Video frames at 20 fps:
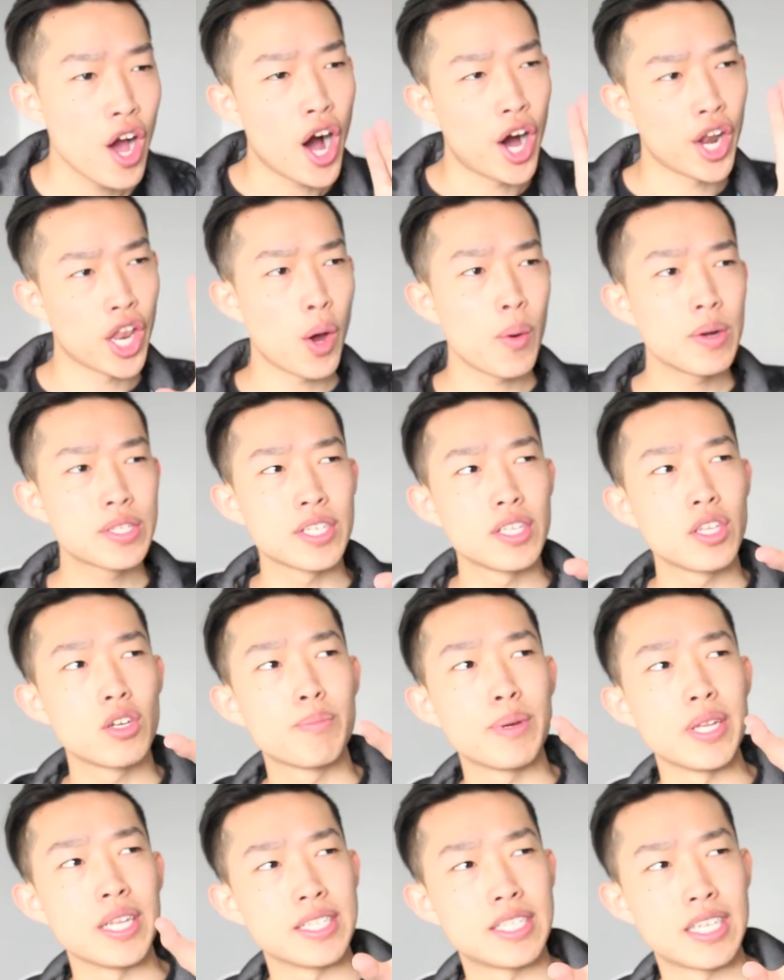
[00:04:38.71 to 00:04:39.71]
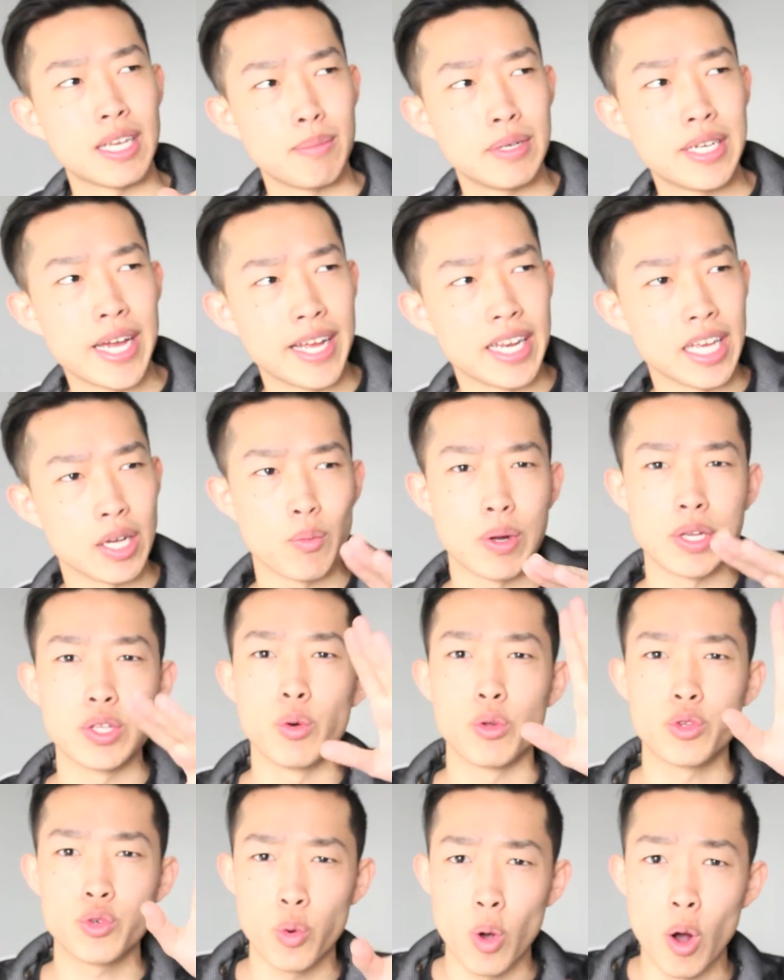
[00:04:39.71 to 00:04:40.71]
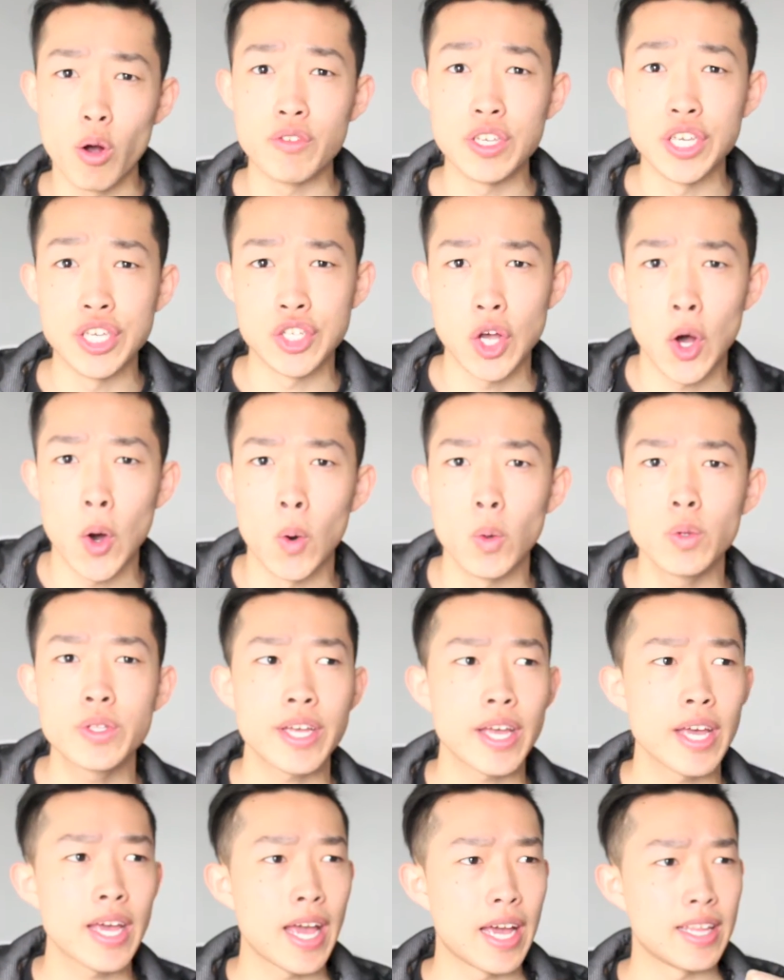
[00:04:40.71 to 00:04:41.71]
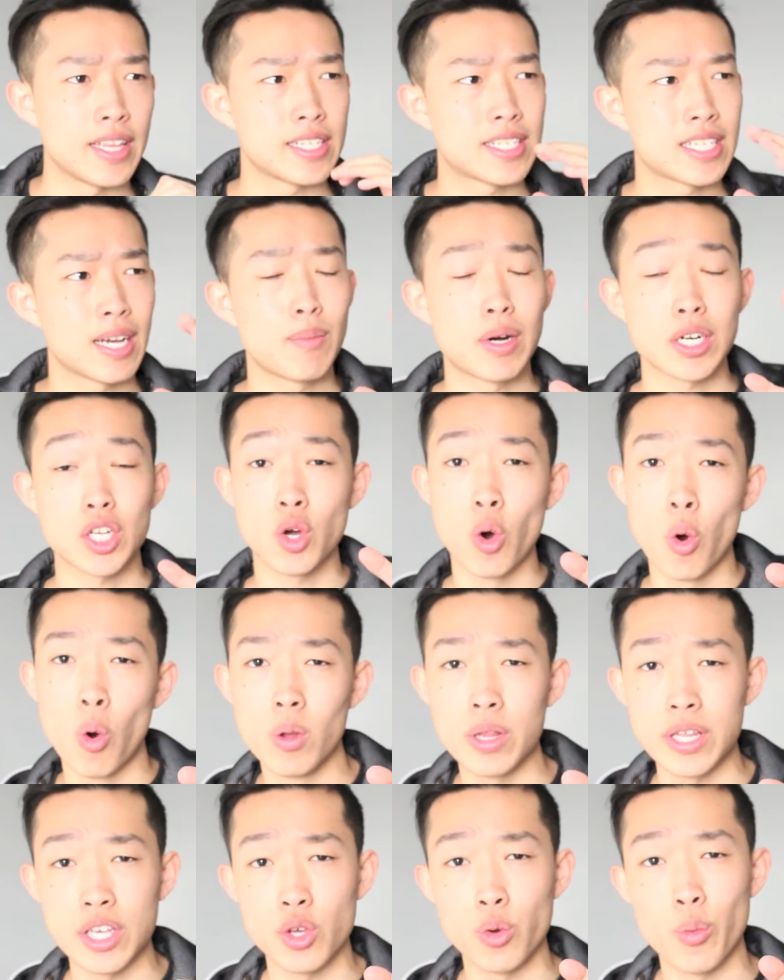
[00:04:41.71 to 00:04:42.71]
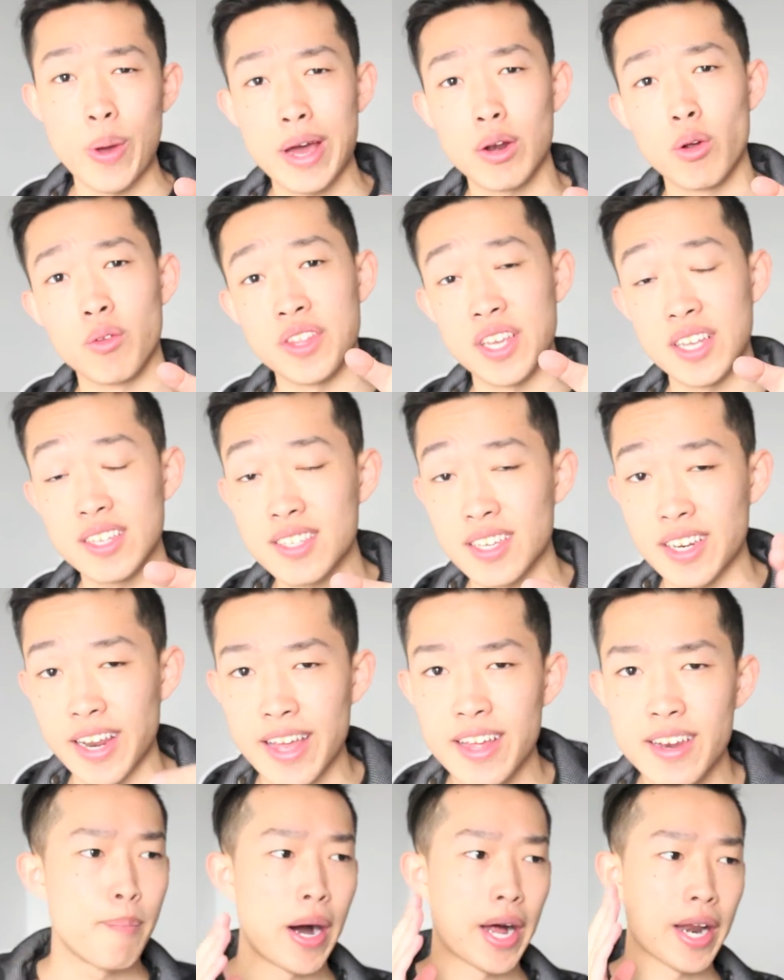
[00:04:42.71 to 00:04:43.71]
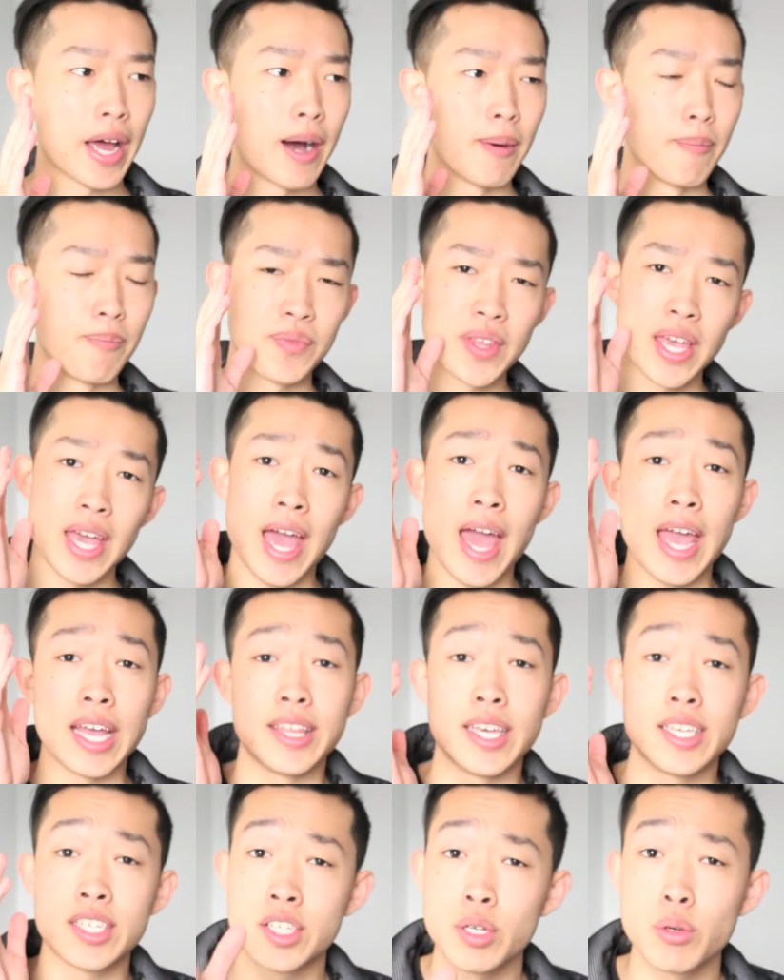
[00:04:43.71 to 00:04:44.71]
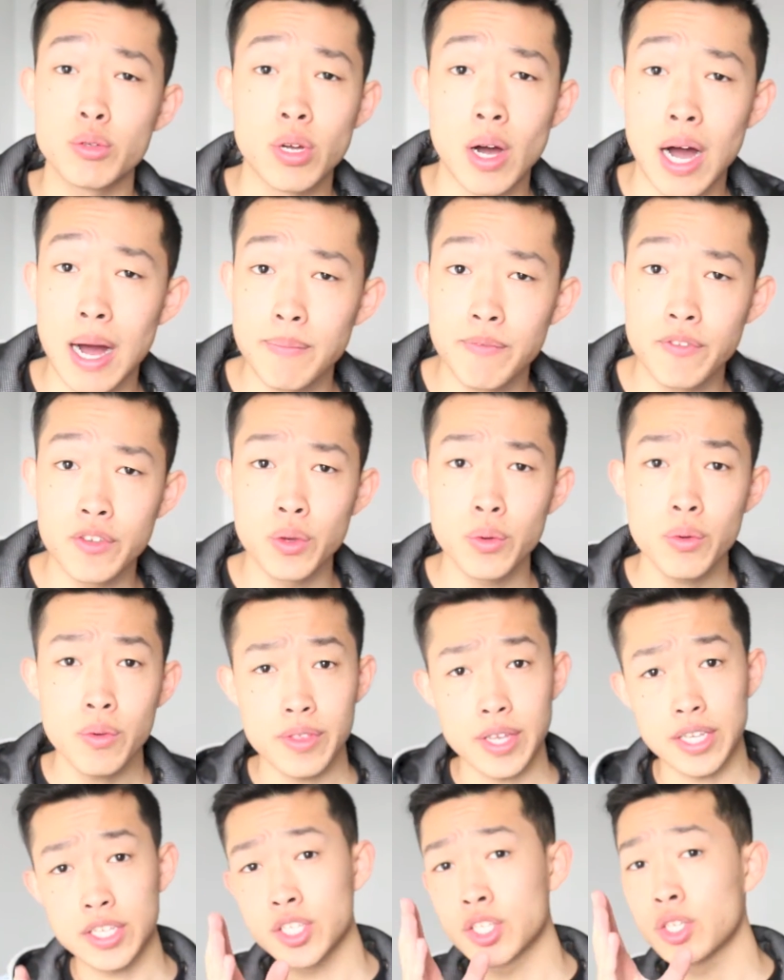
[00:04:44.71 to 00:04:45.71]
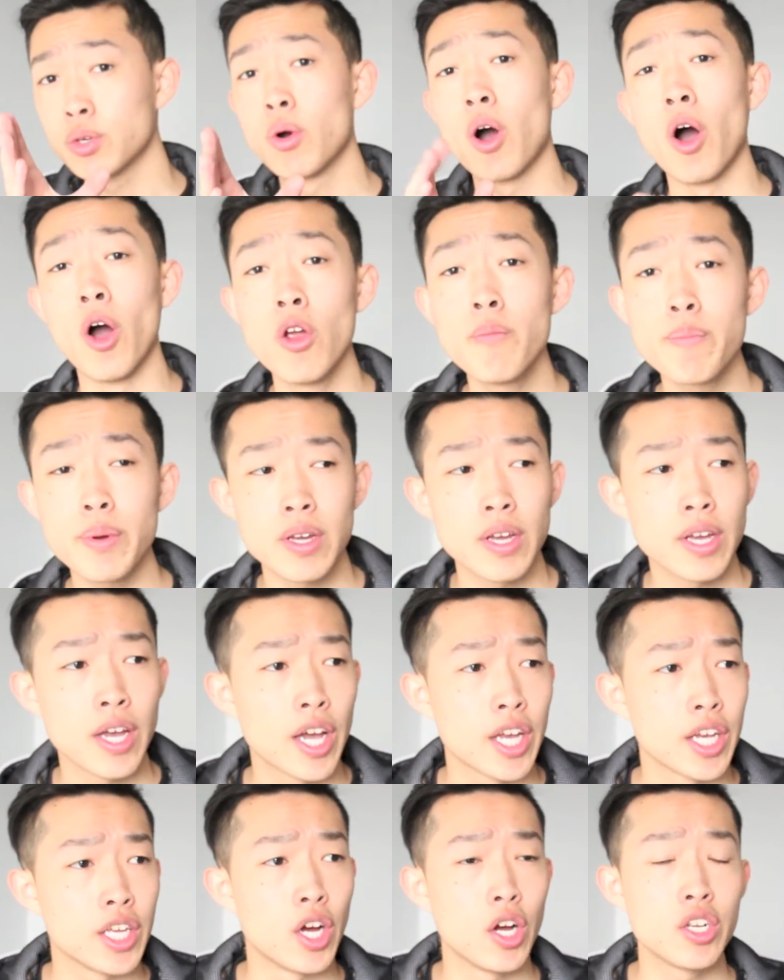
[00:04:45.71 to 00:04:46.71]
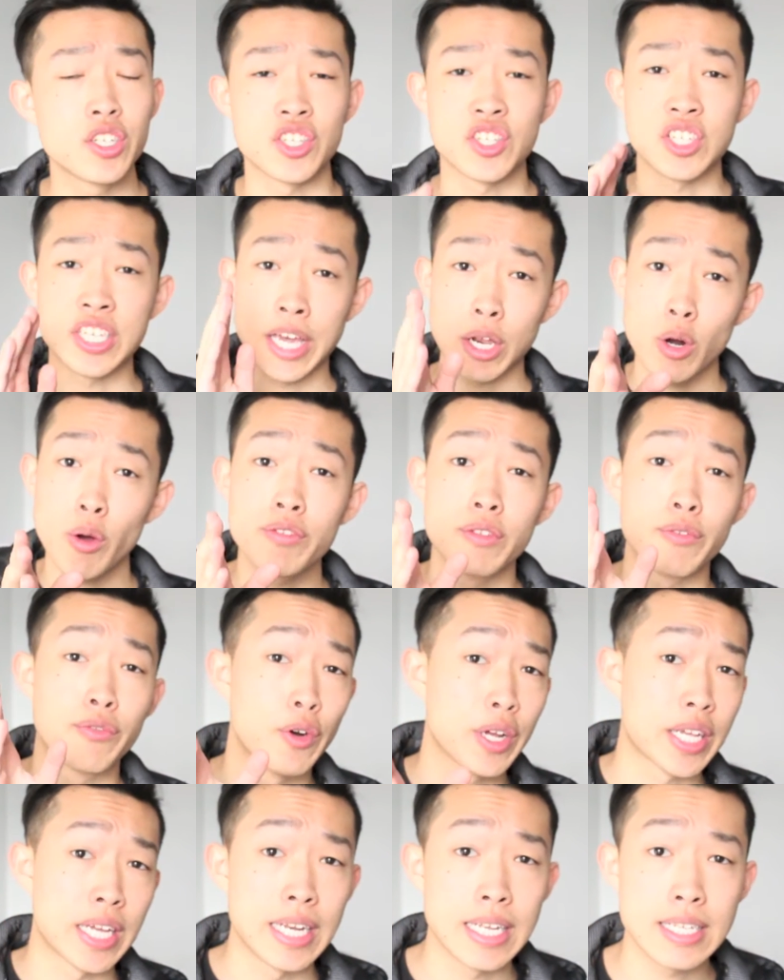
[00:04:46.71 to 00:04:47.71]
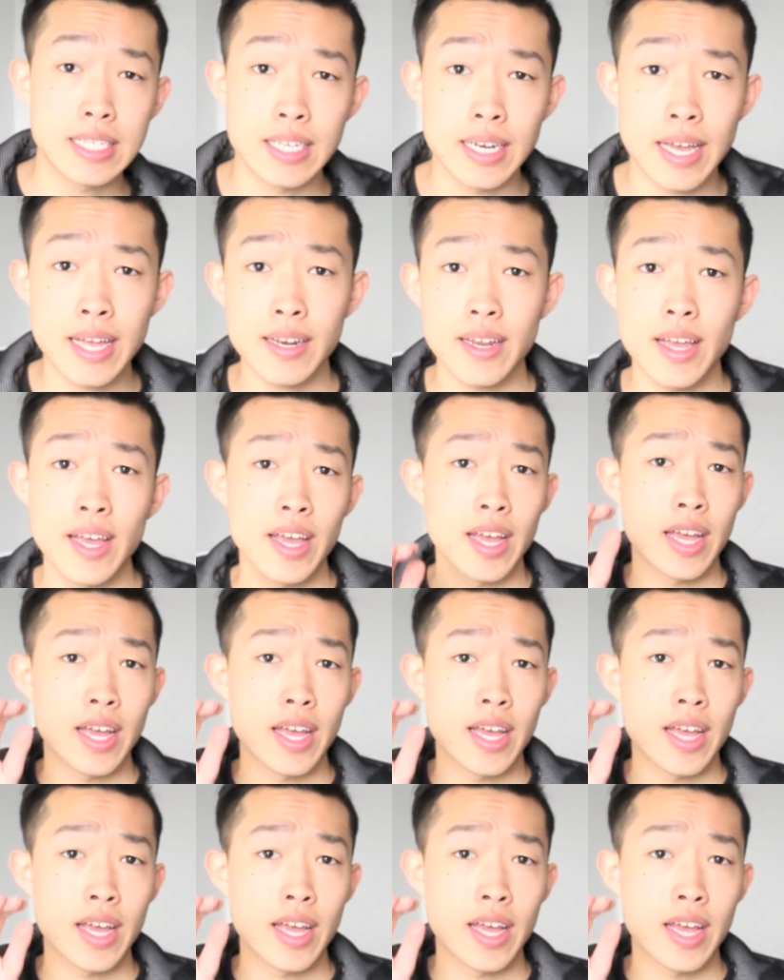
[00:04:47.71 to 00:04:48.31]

I know it's a little bit intimidating when you're 12 years old and there's someone calling you out on the internet, but hey, there's still time for you, there's still hope. You know, just get off the freaking internet,